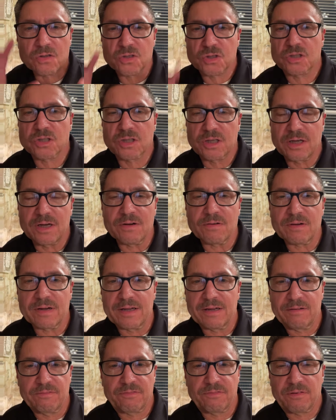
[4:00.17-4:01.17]

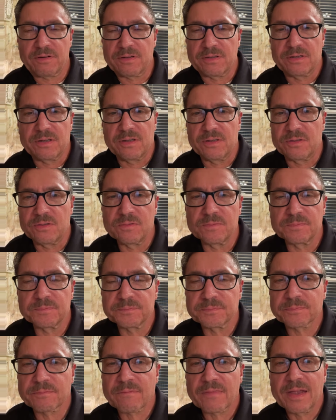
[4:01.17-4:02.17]
cheering for you
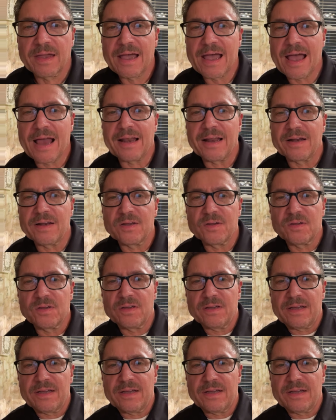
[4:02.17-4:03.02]
hallelujah,